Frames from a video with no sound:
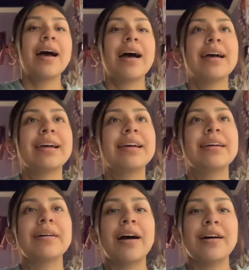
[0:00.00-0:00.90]

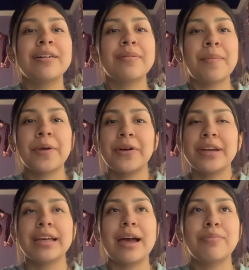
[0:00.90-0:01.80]
Hi, I'm
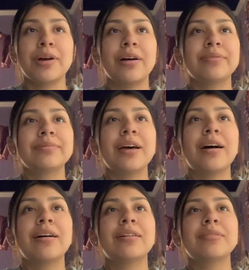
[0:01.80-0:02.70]
Karina Gabrielle.
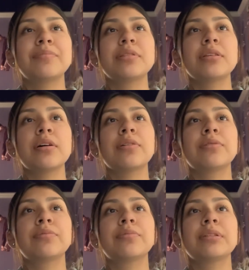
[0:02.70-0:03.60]

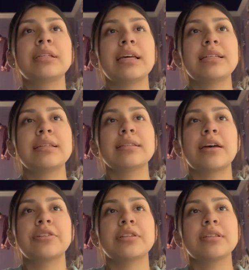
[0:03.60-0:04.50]
So today's
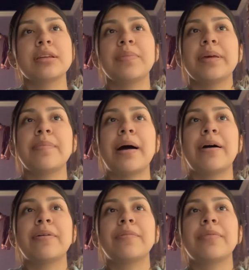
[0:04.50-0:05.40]
discussion is going to be
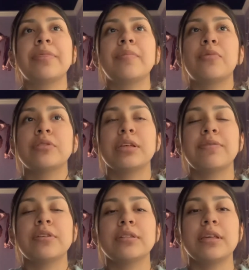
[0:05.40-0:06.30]
about the
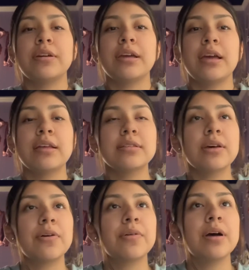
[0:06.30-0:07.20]
multiverse theory.
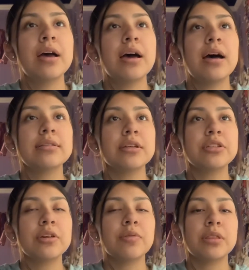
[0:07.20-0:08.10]
So
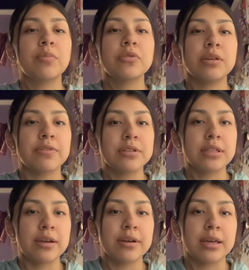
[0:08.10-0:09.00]
essentially, what the multiverse
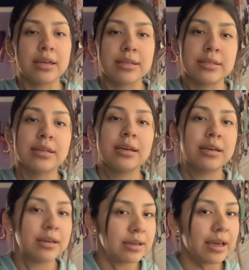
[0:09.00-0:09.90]
theory is,
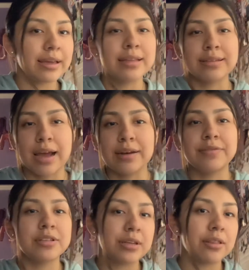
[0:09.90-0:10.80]
it's kind of
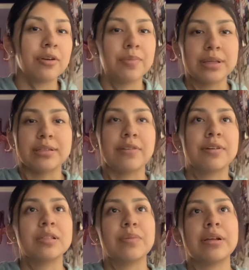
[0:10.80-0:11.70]
just a little bit
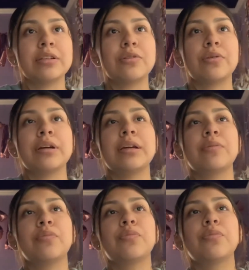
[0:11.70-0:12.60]
self-explanatory.
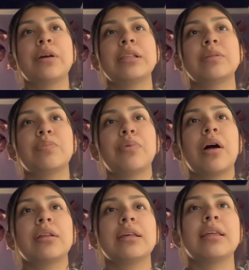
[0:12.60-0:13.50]
It's
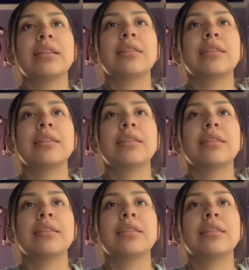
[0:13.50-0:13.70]
broadly that